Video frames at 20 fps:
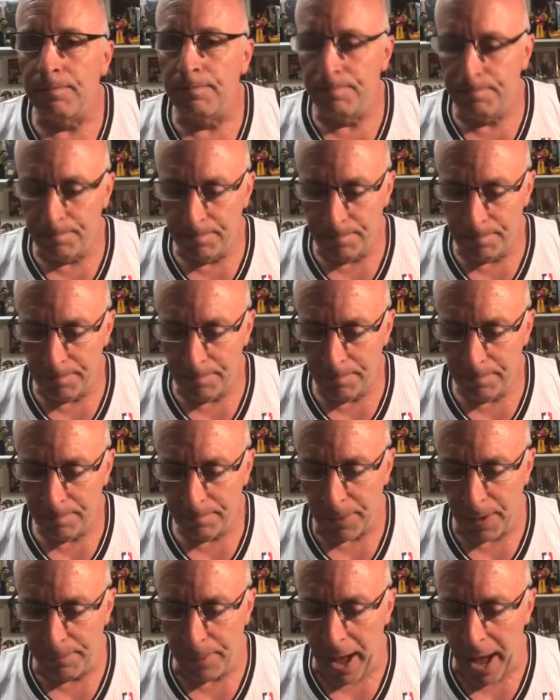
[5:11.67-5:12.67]
You too.
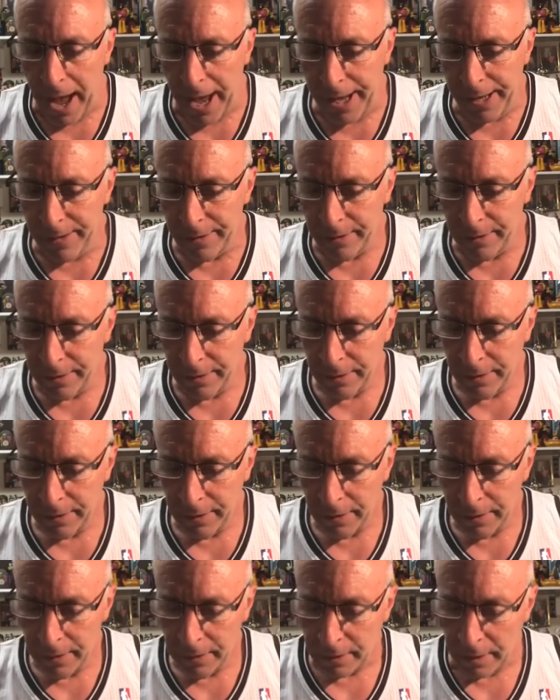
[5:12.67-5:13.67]
Bye-bye.
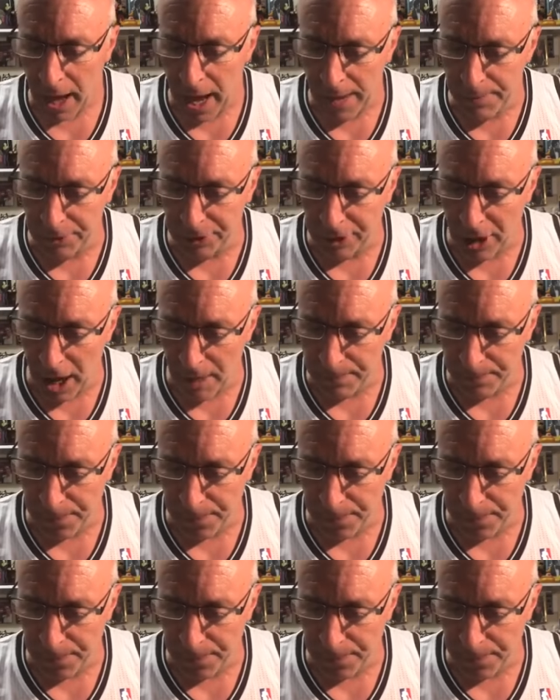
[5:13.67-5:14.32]
Time's up.